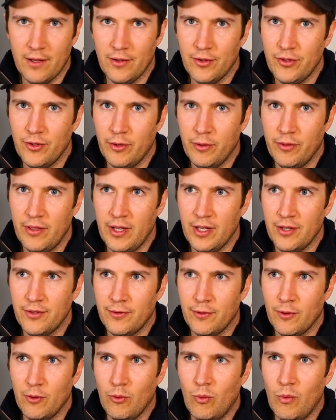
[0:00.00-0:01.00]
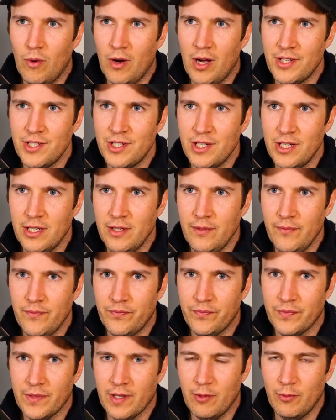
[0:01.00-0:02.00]
So thanks for watching.
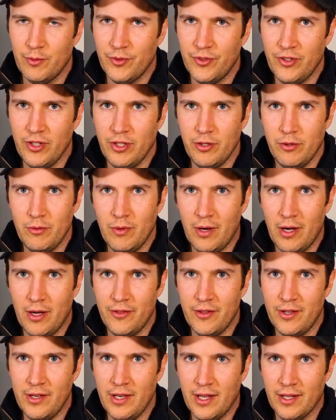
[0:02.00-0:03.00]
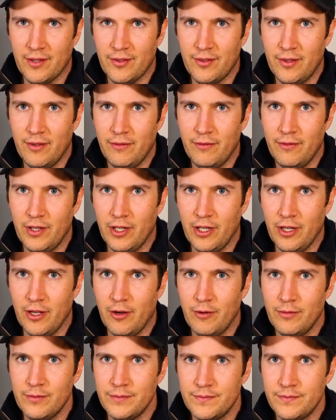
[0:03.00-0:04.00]
We'll see you on the next
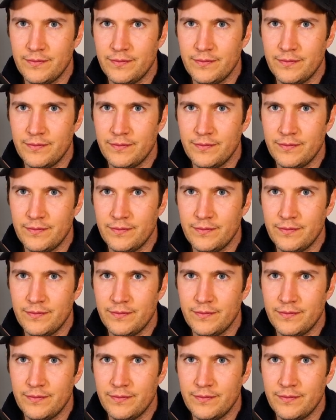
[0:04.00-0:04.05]
video.